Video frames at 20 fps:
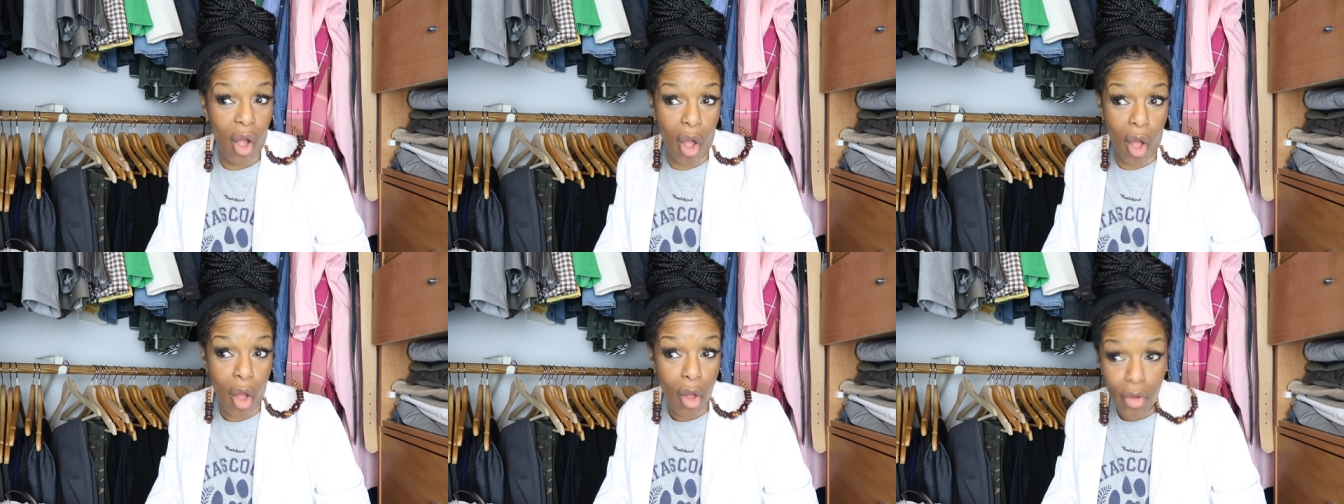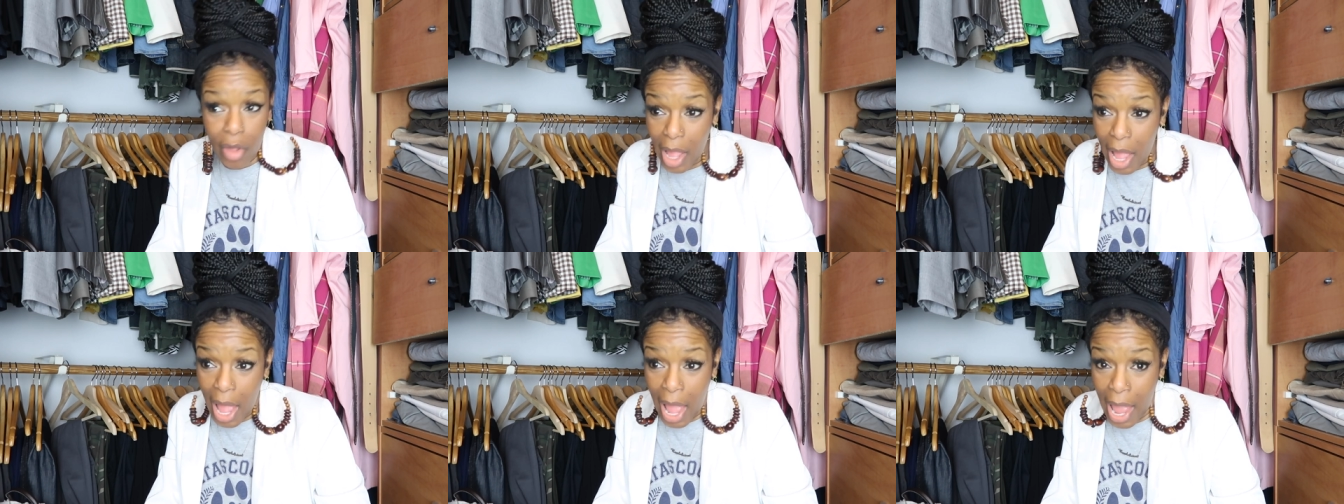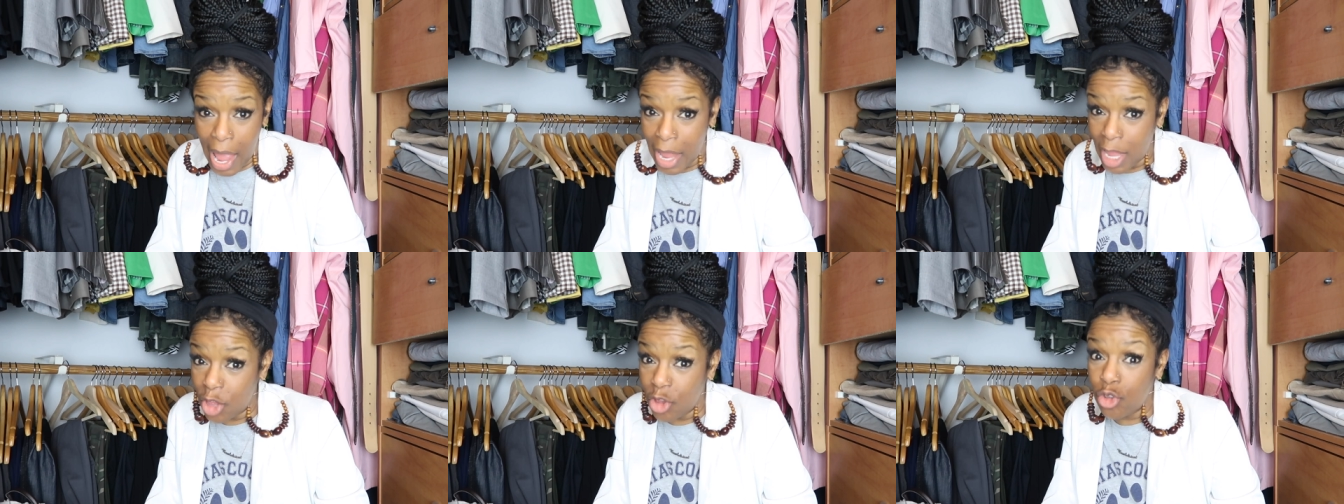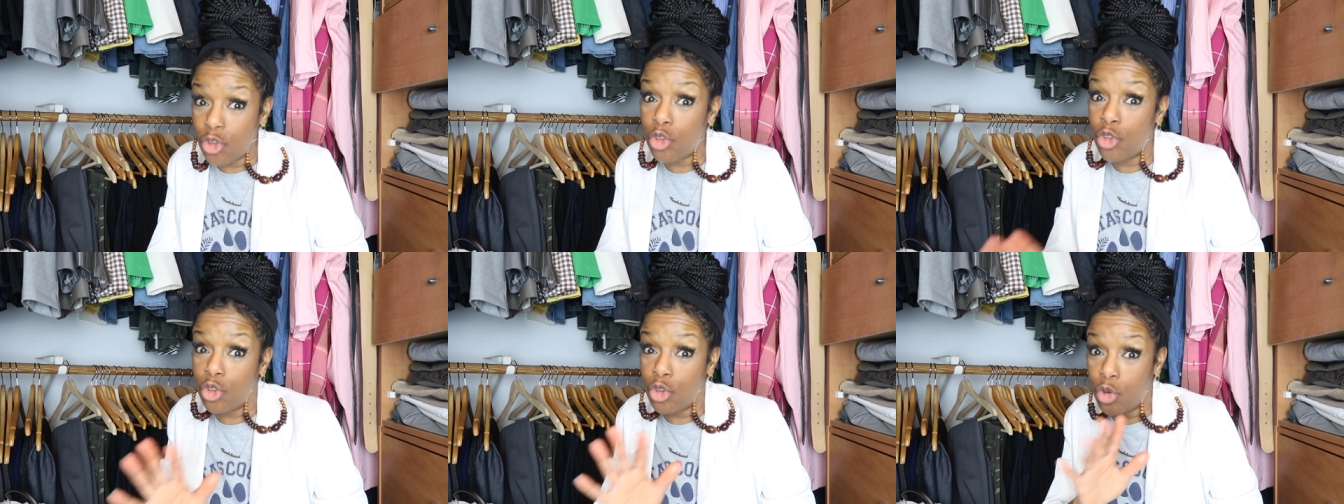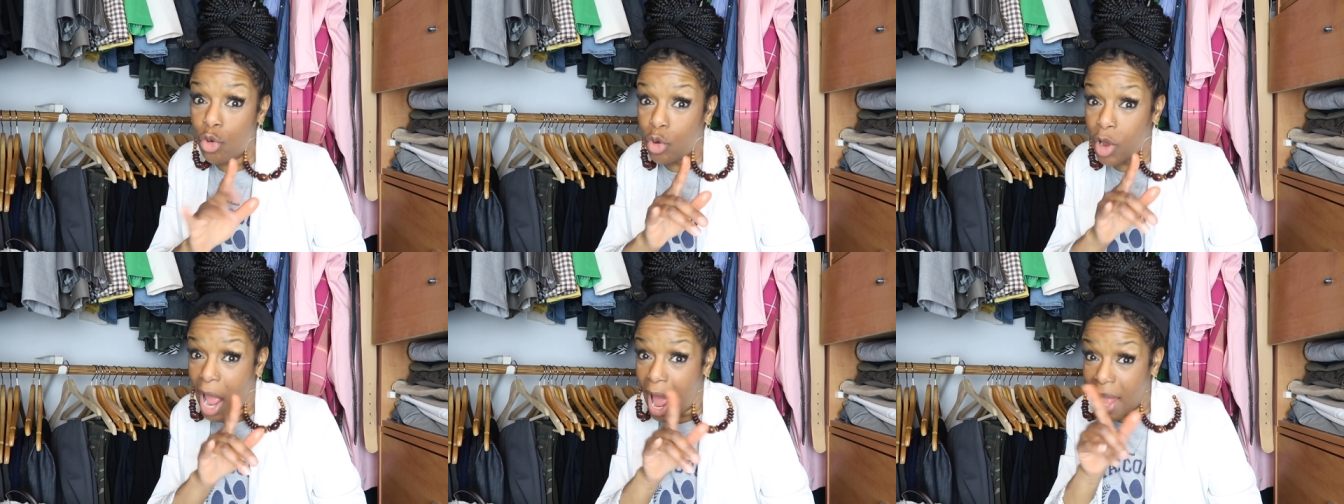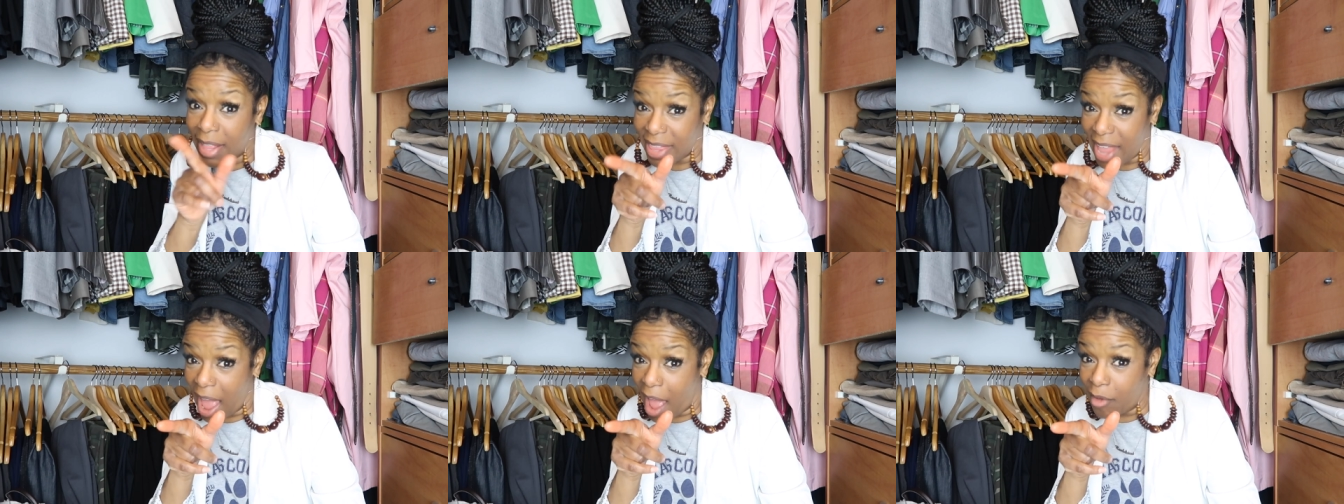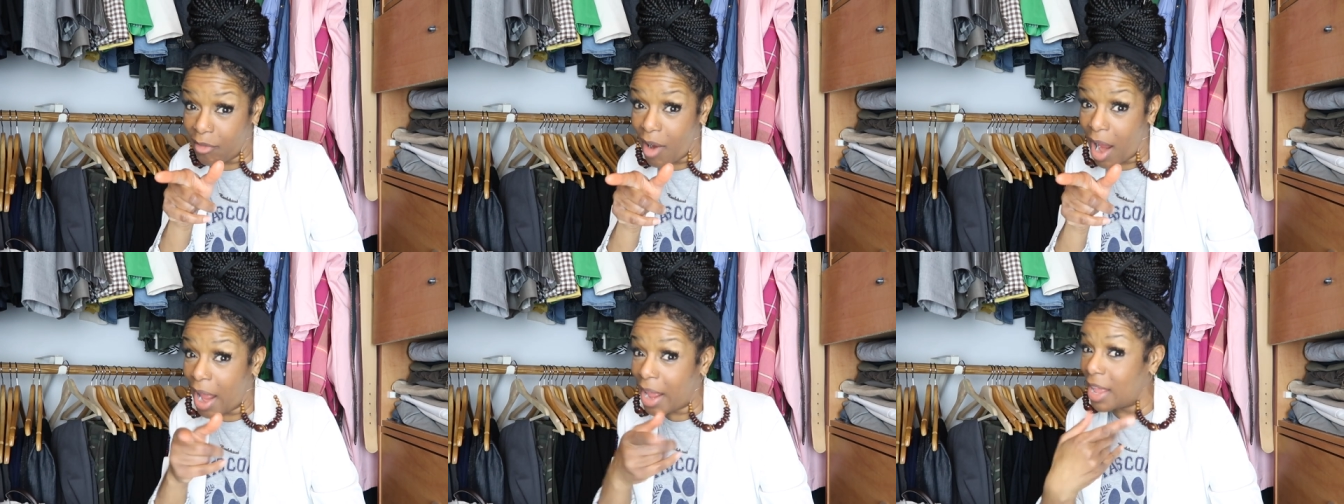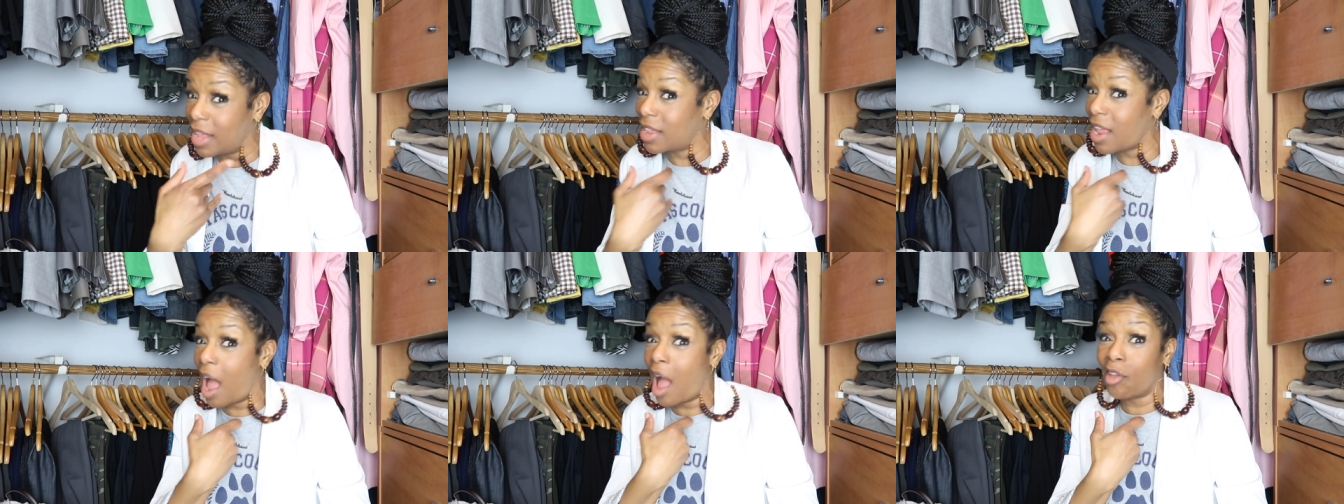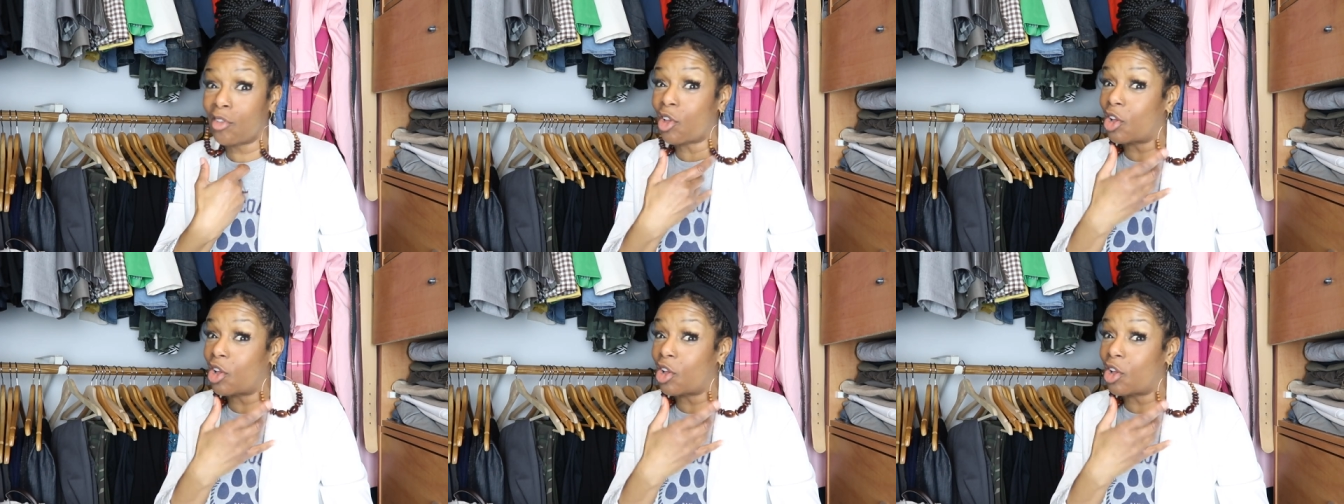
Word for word: okay, you got that right.